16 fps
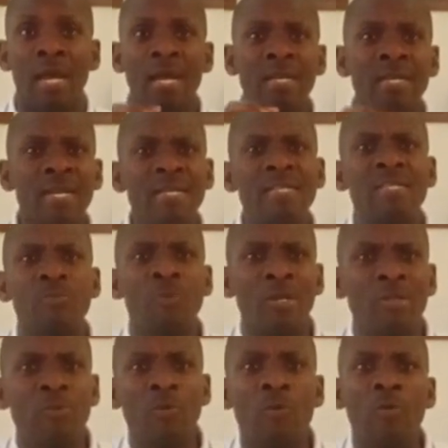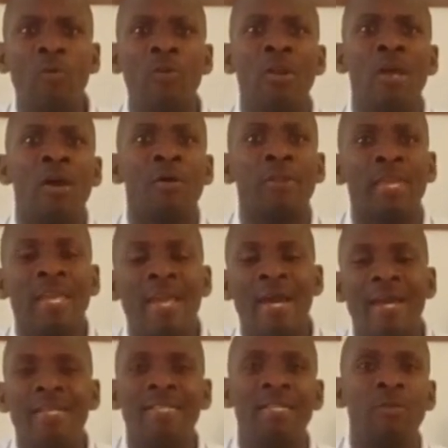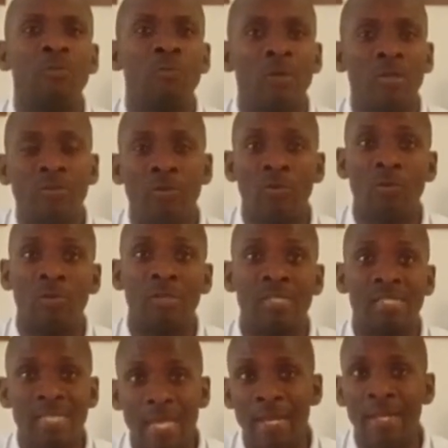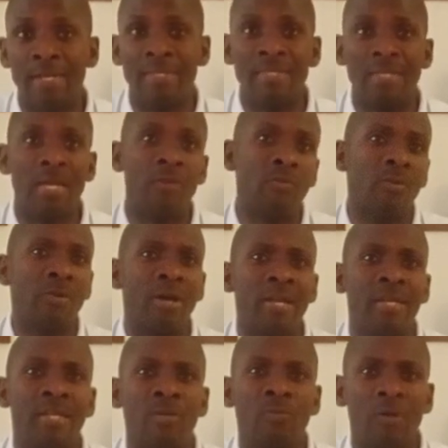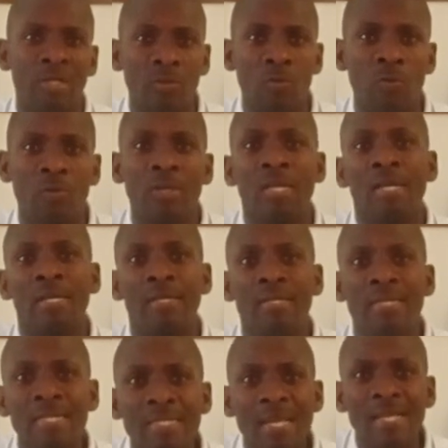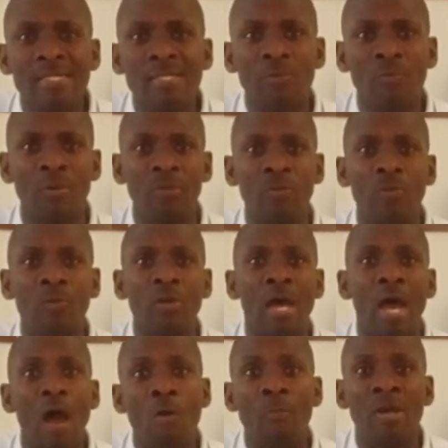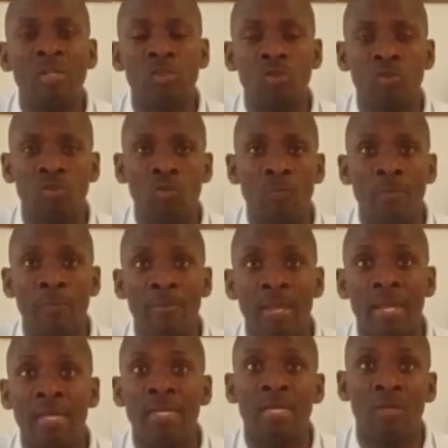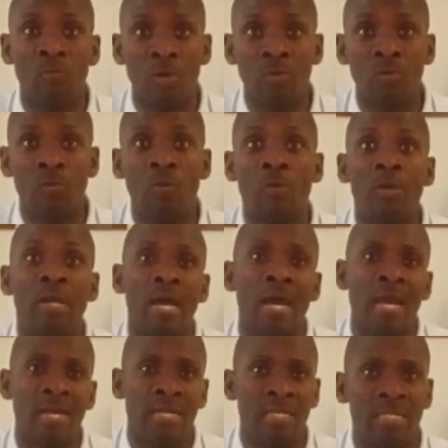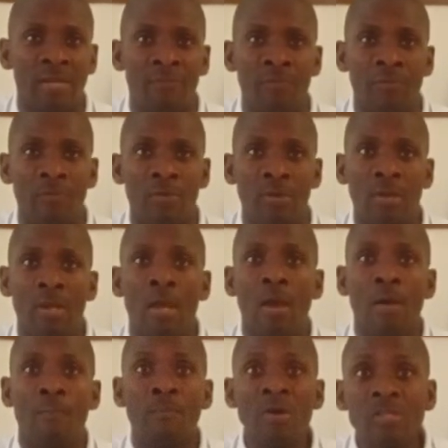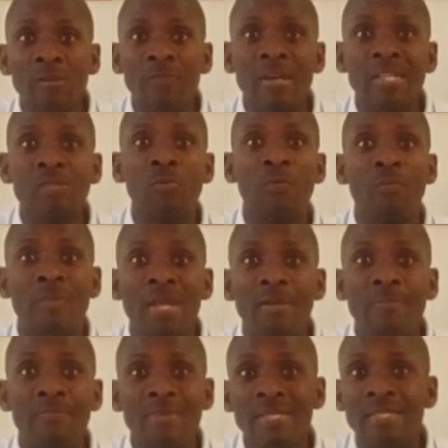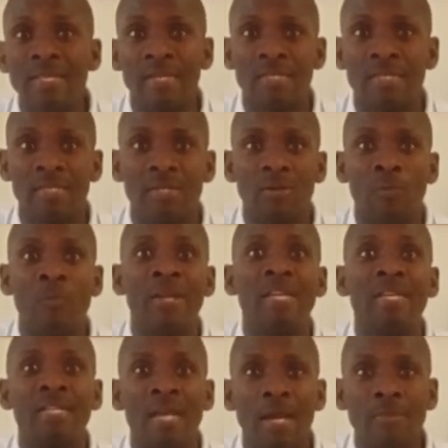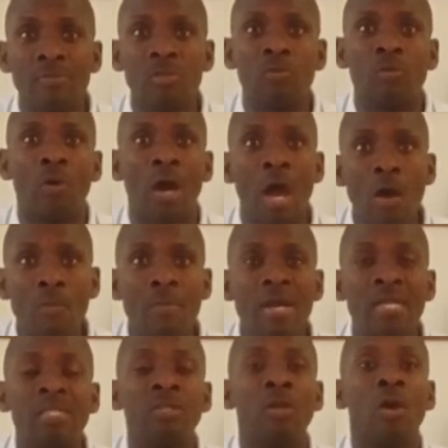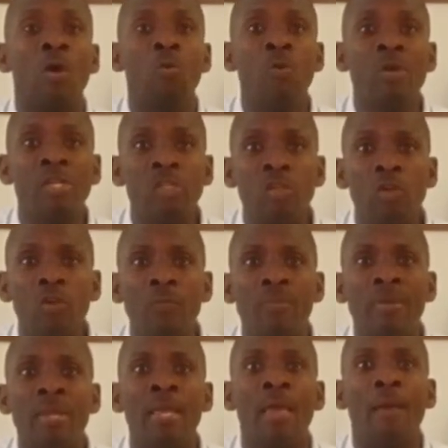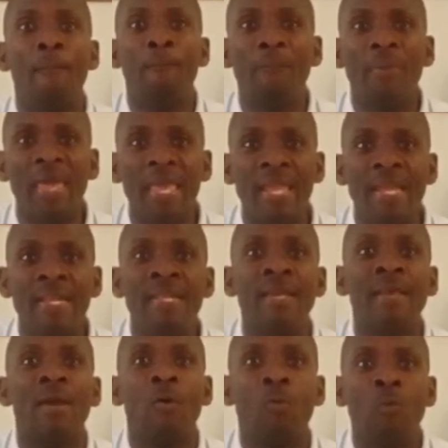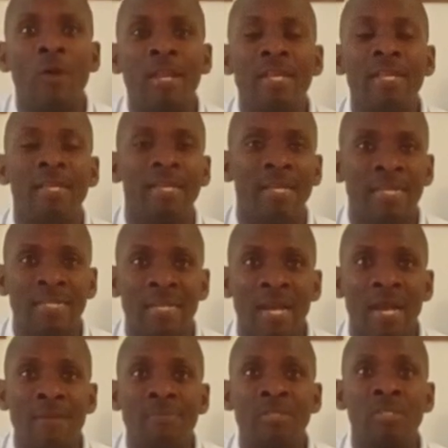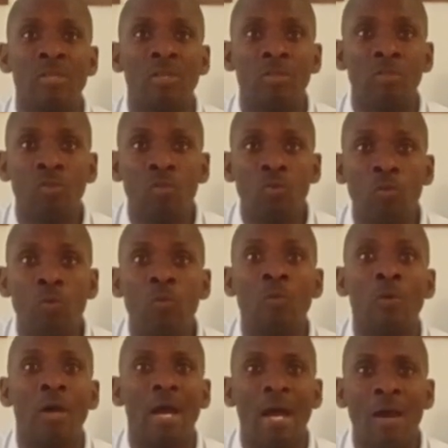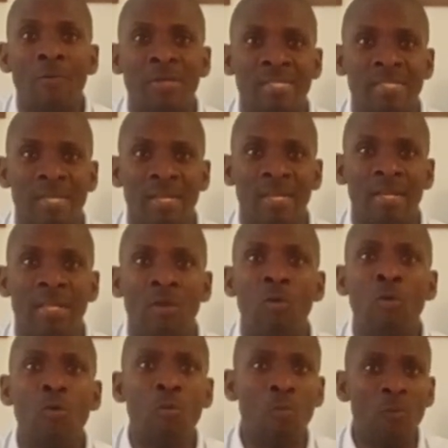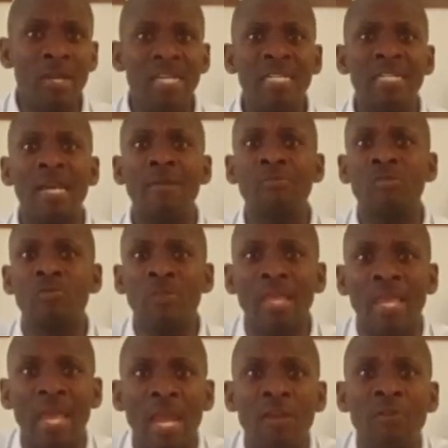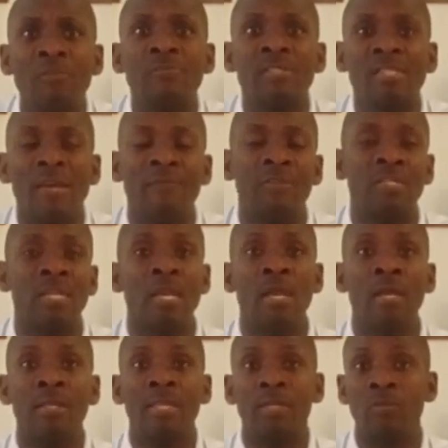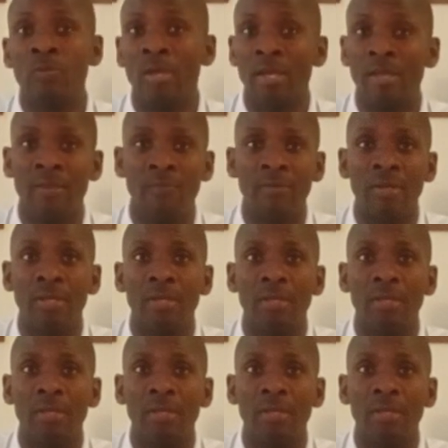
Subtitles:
And that is what we call regarding what you call salaries, and regarding what you call discussing what you call how much you should be paid in what you call an interview. Most of us would make mistakes when it comes to how much we should be paid when it comes to our salary, or when it comes to the kind of service that we are giving.